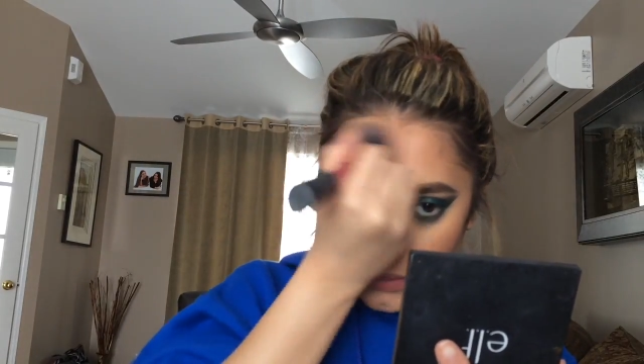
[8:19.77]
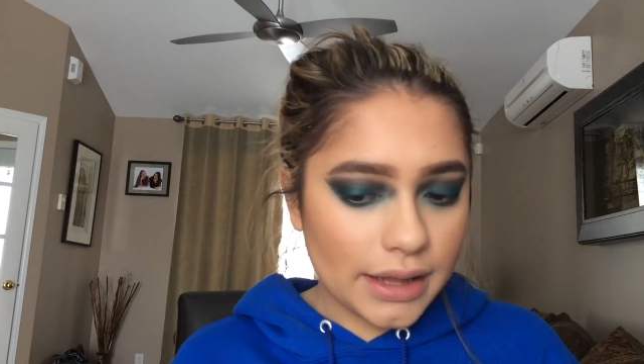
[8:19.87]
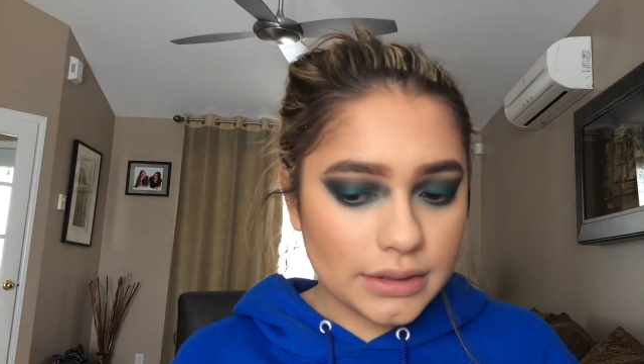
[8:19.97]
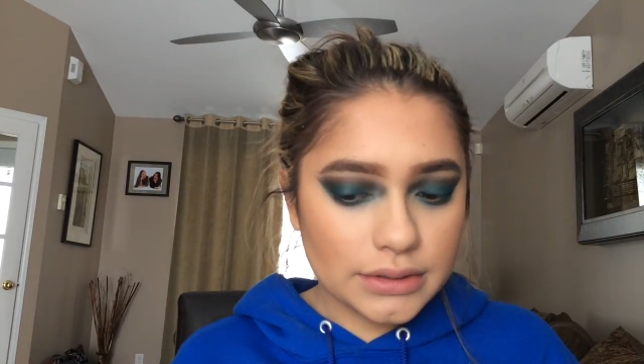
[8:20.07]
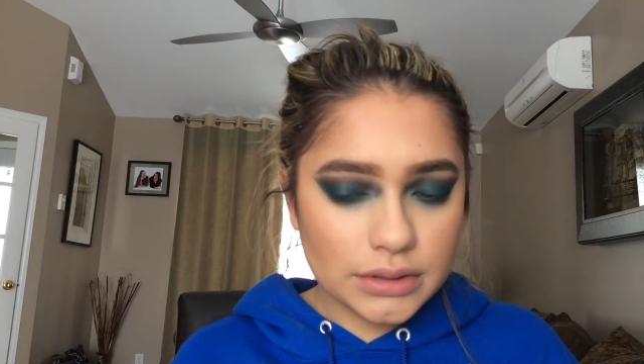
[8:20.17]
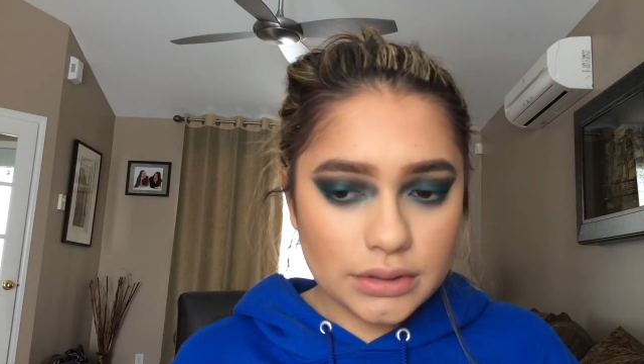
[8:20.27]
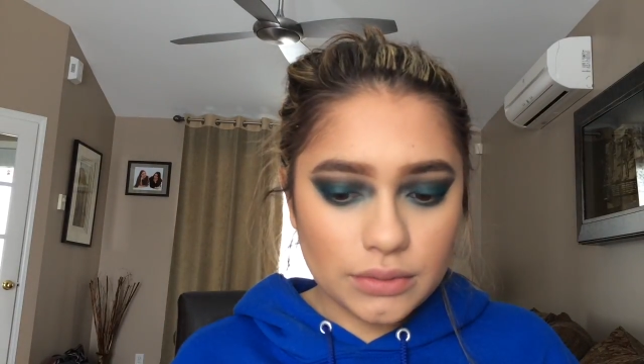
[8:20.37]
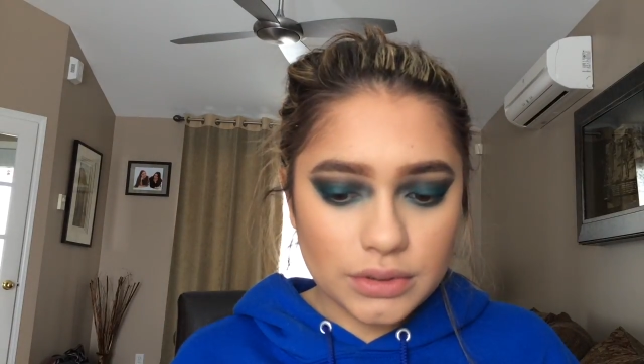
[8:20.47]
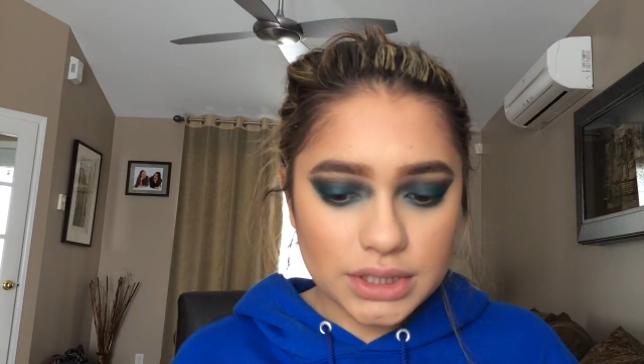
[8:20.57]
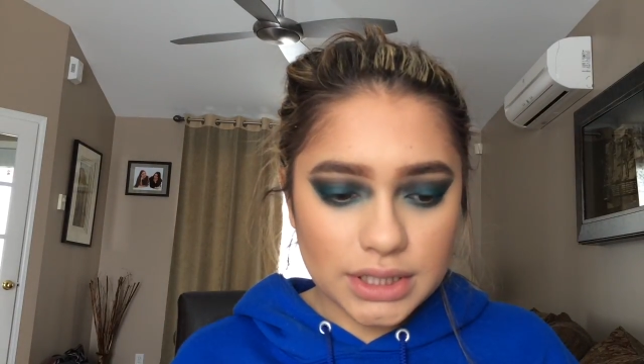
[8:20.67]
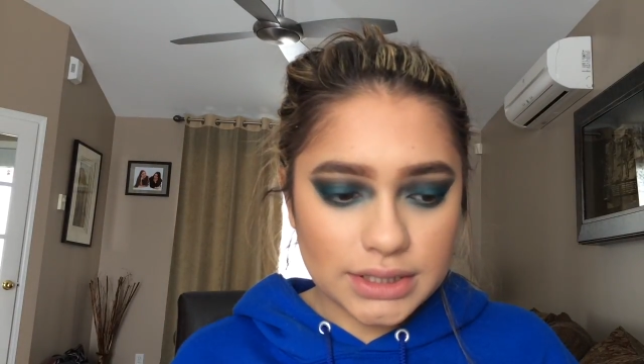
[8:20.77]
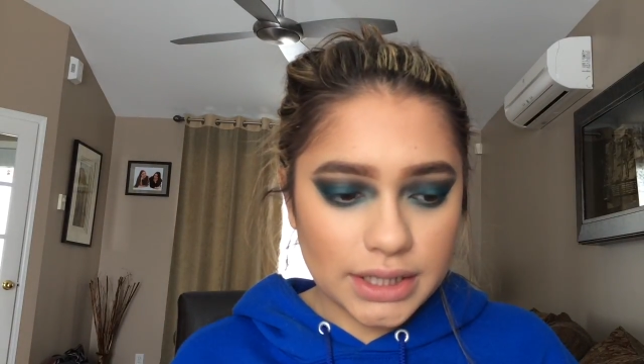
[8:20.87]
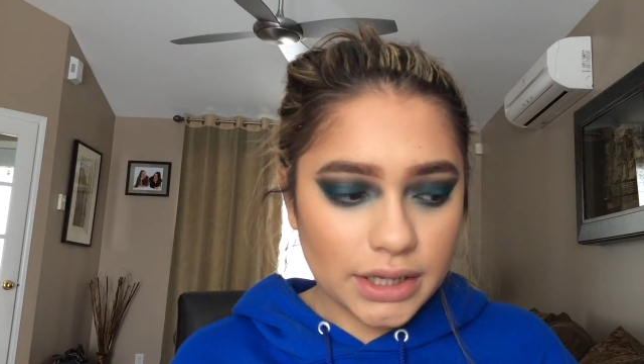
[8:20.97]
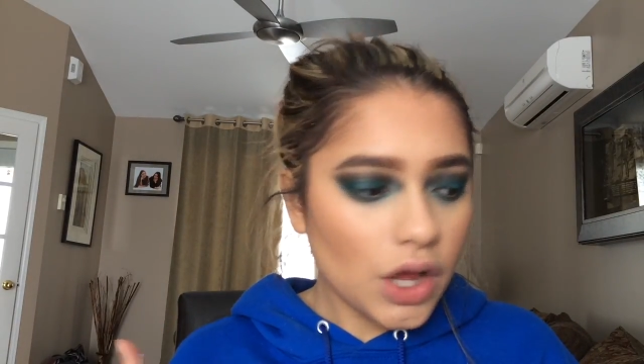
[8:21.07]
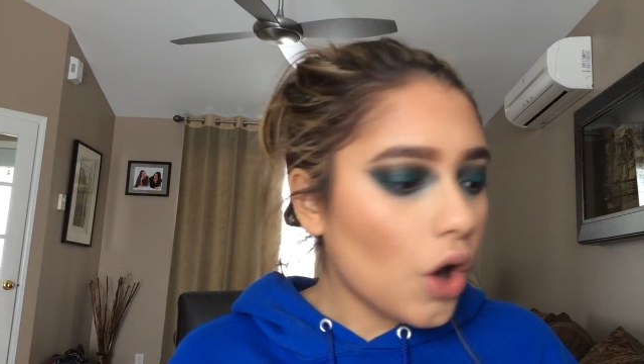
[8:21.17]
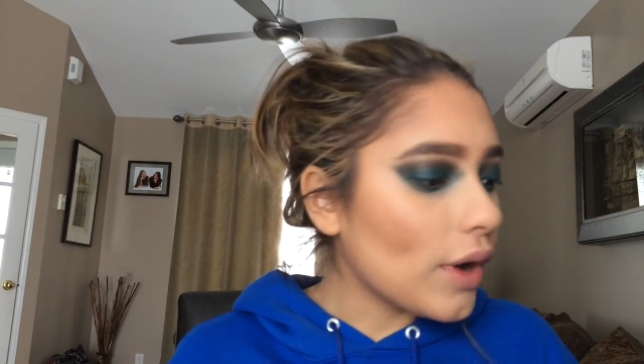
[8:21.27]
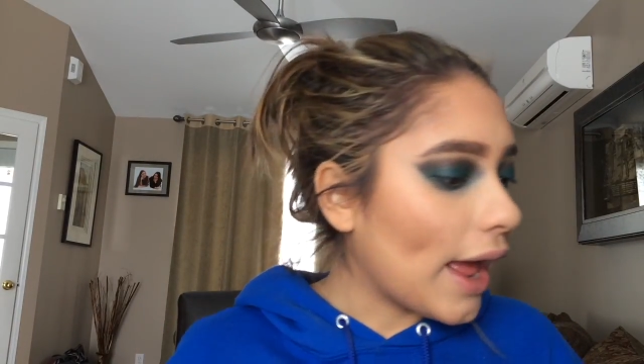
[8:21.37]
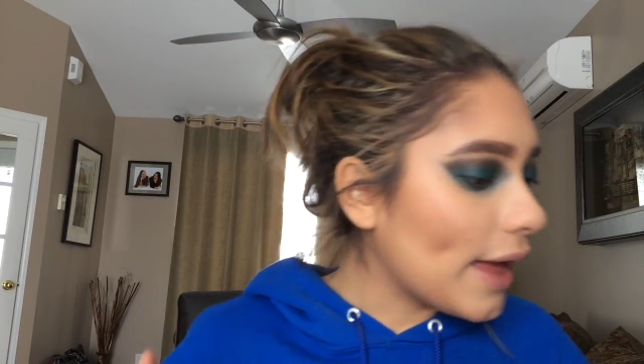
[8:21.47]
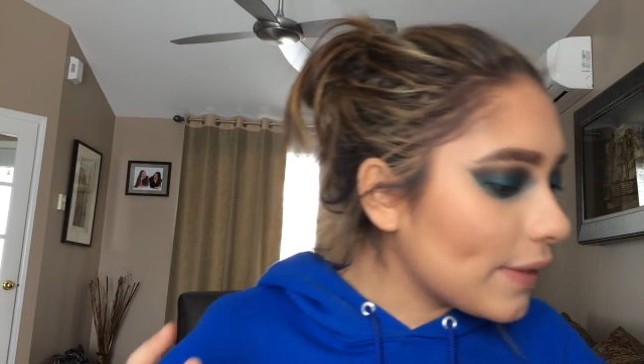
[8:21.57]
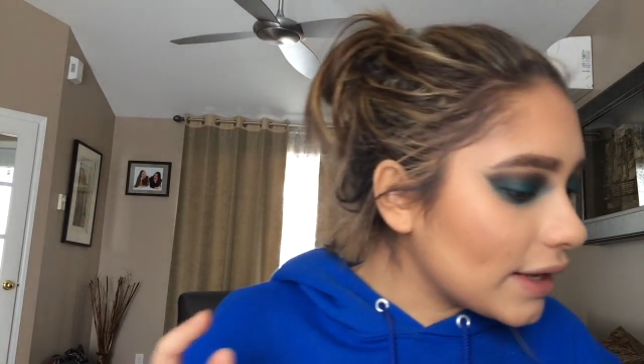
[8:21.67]
And what was I gonna say? Oh
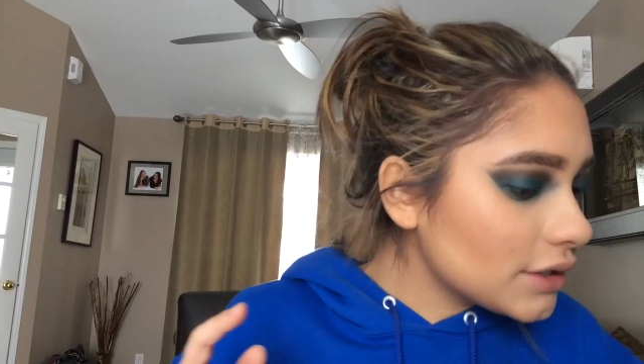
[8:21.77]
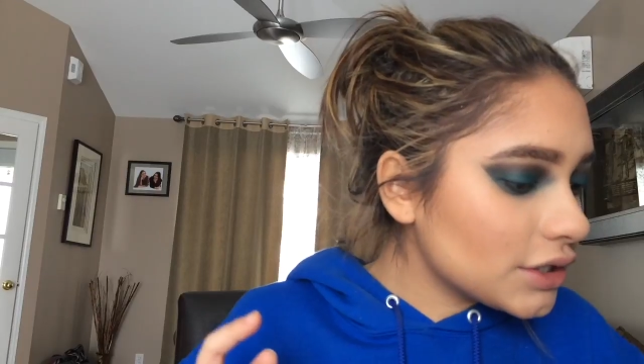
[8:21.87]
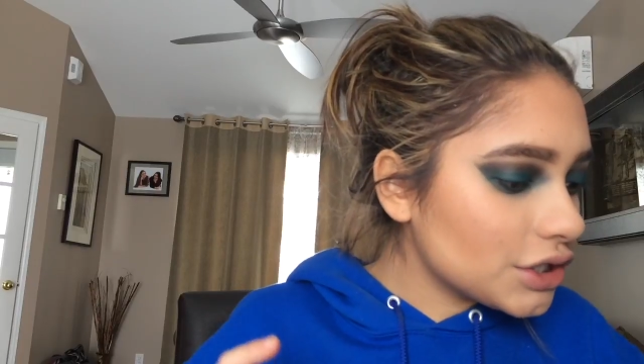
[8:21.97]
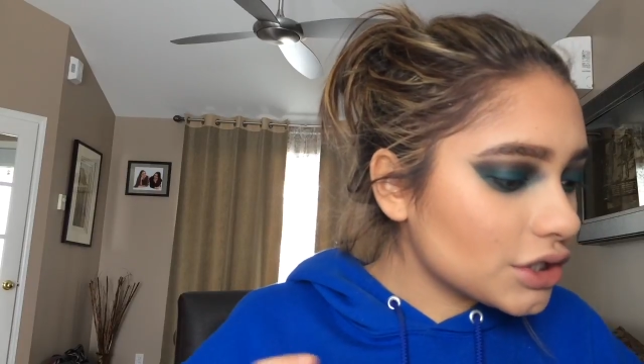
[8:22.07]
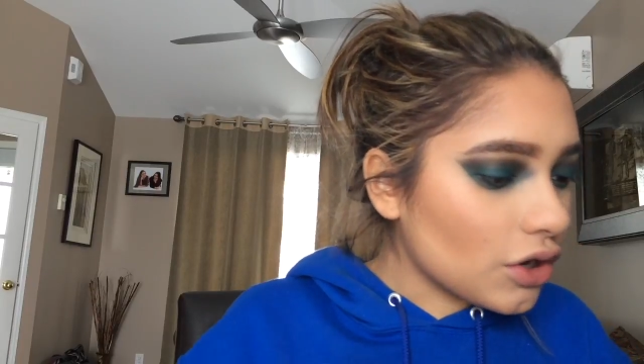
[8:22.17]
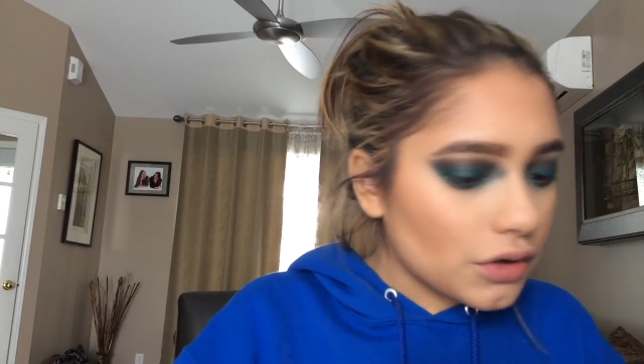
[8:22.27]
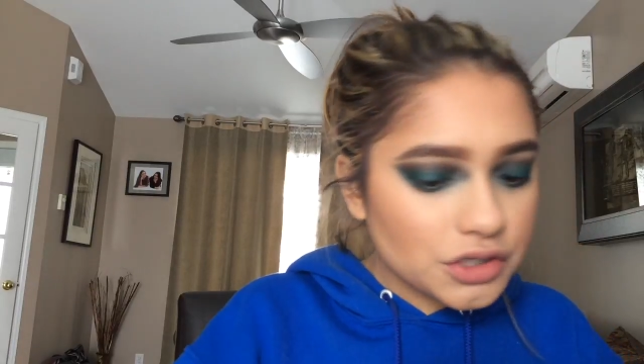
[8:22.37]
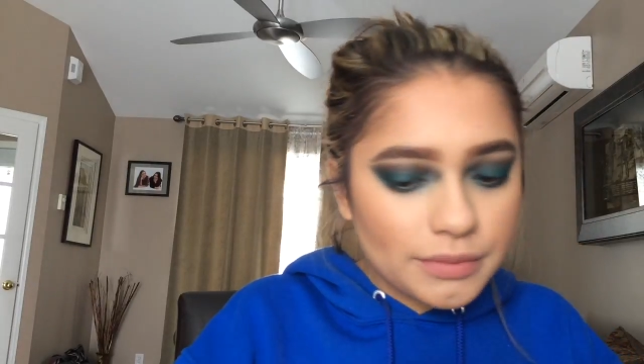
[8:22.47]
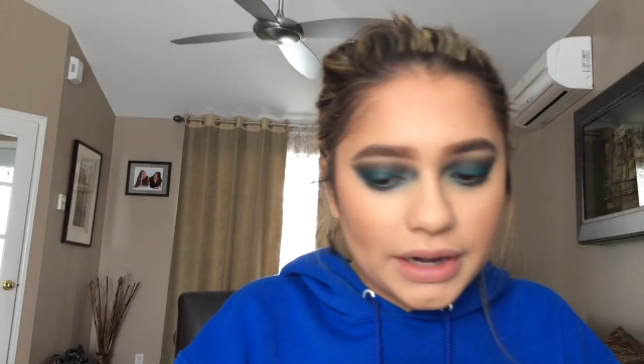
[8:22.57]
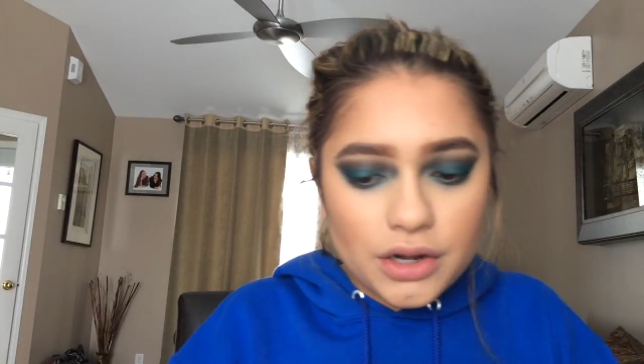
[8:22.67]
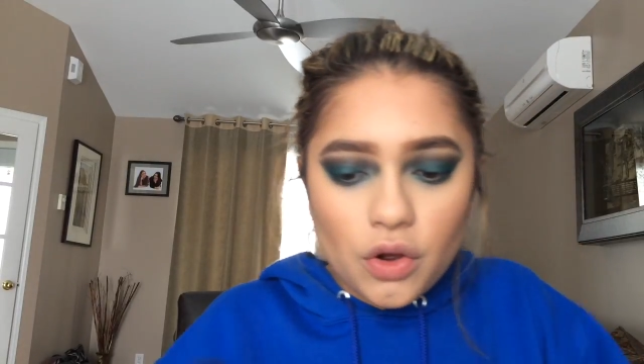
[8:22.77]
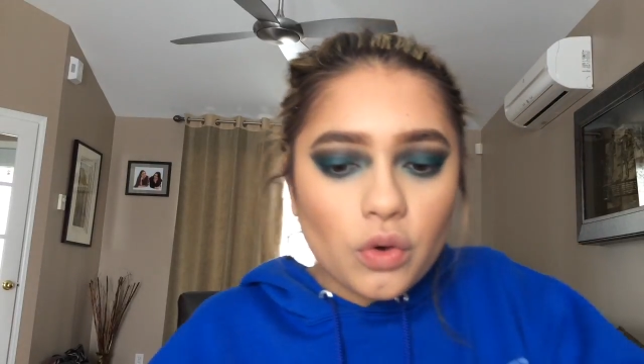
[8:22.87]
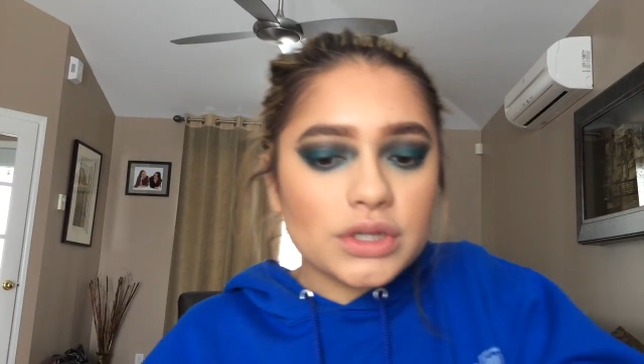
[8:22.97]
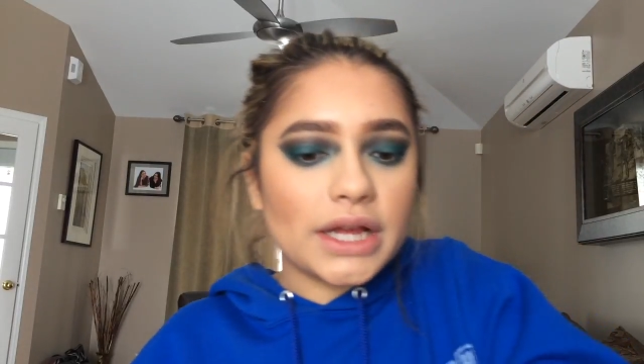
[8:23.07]
yeah, and then to just contour my nose,